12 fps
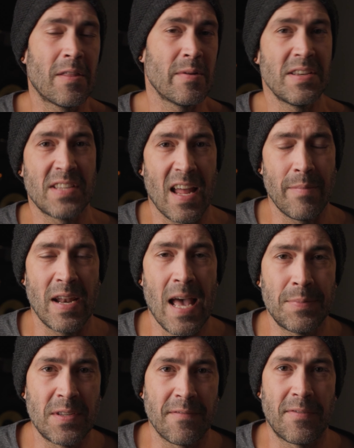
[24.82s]
of the reason I've been
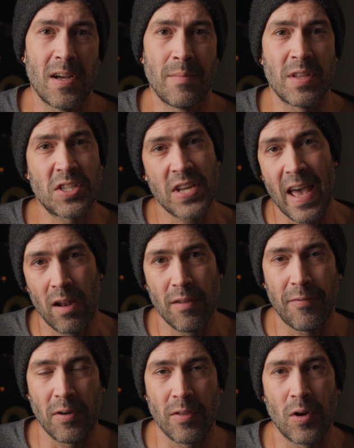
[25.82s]
absent from the
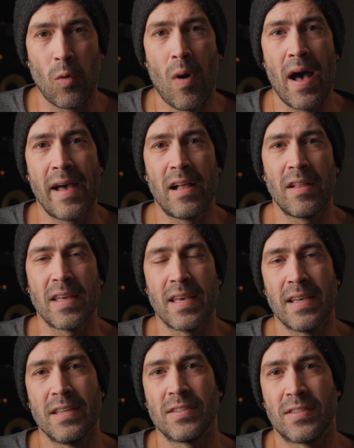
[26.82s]
channel for a little while
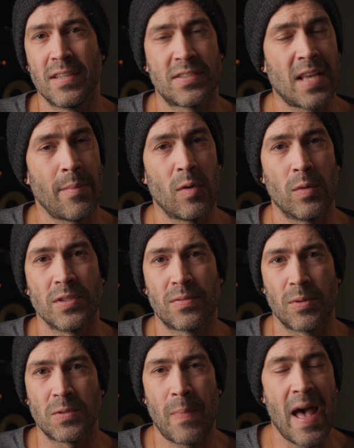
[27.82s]
is this summer
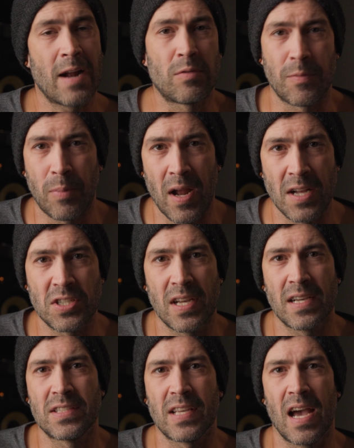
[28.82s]
was packed with
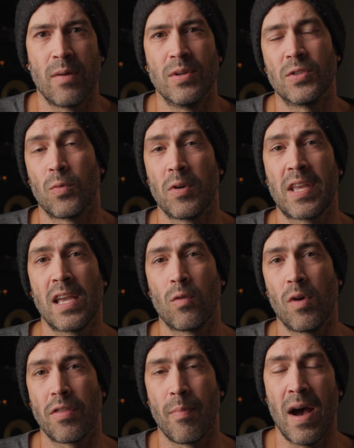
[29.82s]
projects. I was
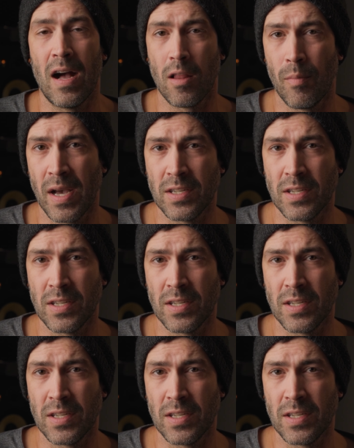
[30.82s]
working with Mahalo My